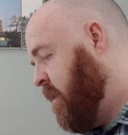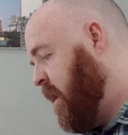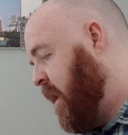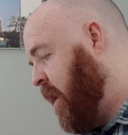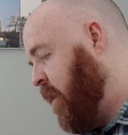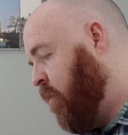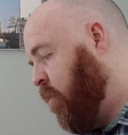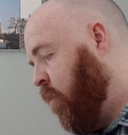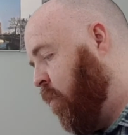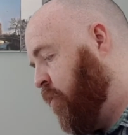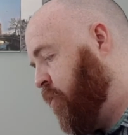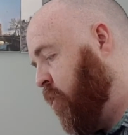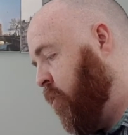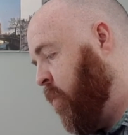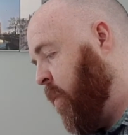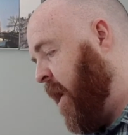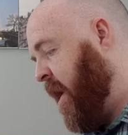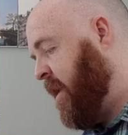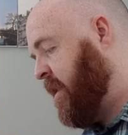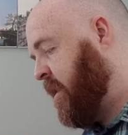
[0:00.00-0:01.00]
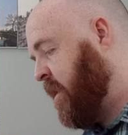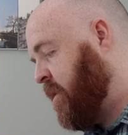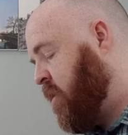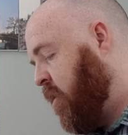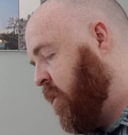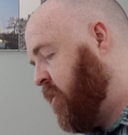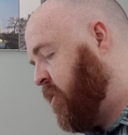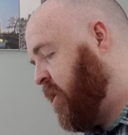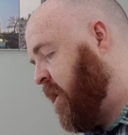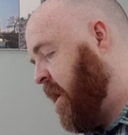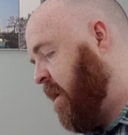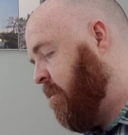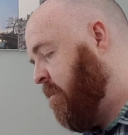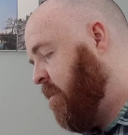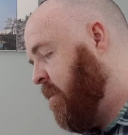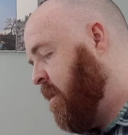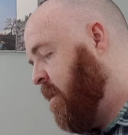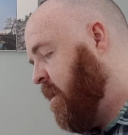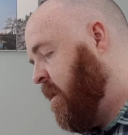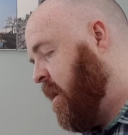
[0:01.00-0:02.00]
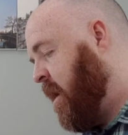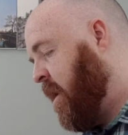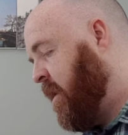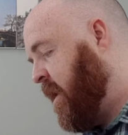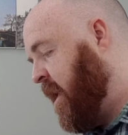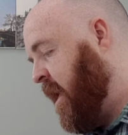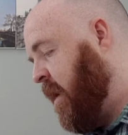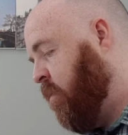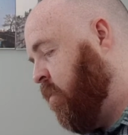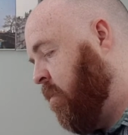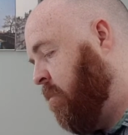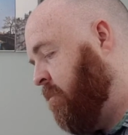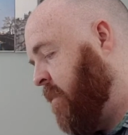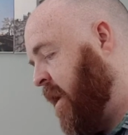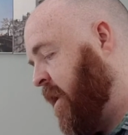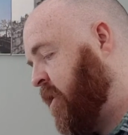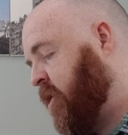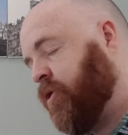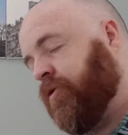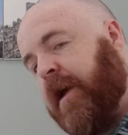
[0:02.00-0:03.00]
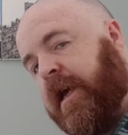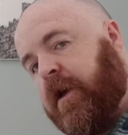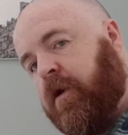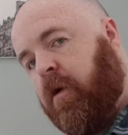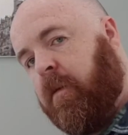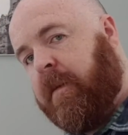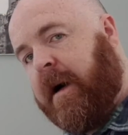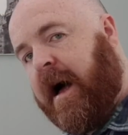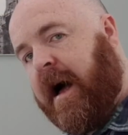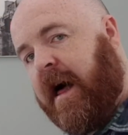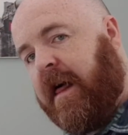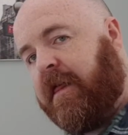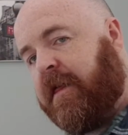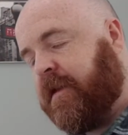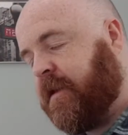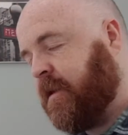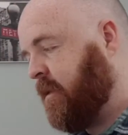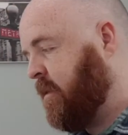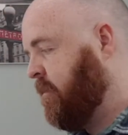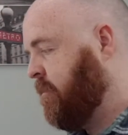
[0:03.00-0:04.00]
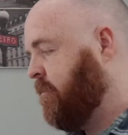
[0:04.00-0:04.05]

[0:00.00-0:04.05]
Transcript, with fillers: In all your ways acknowledge him, and he will make straight your paths.